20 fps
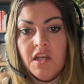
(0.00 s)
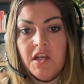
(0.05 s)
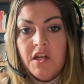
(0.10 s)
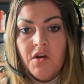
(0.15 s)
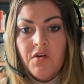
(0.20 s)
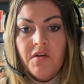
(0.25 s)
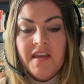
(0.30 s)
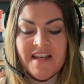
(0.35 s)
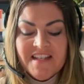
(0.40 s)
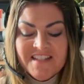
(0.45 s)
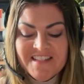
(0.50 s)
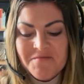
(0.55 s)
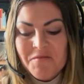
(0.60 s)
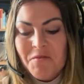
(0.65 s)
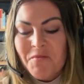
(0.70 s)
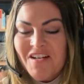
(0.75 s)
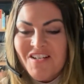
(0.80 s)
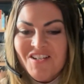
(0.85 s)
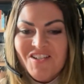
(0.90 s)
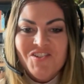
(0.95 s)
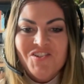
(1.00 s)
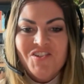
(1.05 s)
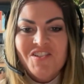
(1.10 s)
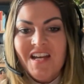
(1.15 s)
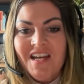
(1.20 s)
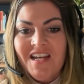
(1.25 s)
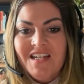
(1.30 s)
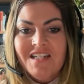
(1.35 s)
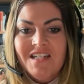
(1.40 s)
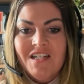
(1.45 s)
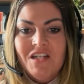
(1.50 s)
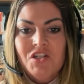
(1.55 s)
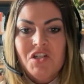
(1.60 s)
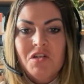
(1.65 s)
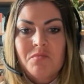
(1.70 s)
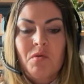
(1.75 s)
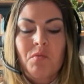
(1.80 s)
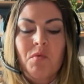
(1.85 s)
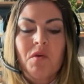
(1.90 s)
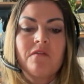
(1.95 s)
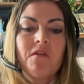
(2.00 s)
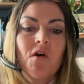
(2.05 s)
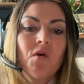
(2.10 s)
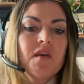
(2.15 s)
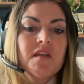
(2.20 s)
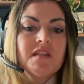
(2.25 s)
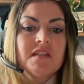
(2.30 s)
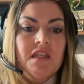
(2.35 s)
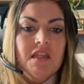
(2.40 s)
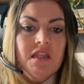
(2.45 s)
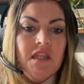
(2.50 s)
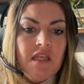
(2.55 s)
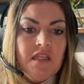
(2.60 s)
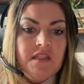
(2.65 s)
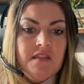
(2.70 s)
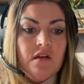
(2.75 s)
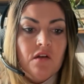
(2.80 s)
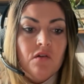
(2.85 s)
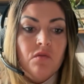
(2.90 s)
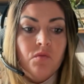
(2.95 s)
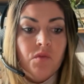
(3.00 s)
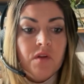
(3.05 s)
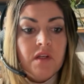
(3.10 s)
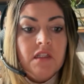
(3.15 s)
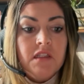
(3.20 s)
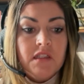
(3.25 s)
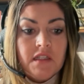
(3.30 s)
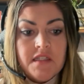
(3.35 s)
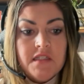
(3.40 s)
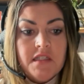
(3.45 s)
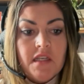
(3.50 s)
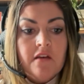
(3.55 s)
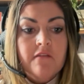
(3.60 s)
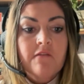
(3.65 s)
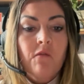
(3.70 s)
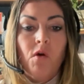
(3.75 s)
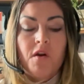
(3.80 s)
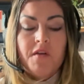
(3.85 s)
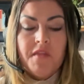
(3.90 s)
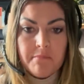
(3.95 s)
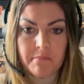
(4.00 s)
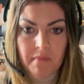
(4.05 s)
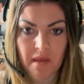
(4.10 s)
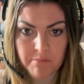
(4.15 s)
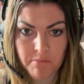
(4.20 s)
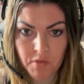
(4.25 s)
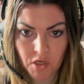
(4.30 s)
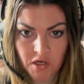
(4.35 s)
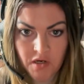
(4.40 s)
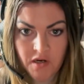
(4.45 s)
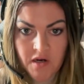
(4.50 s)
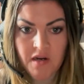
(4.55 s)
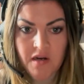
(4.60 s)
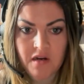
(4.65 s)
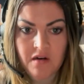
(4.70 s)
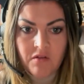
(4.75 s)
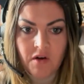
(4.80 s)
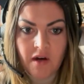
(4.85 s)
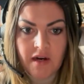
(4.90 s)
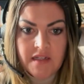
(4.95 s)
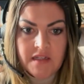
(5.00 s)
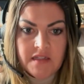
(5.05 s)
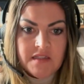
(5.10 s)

Yes, I'm a registered dietitian, but we focus on things that are realistic for the member, right?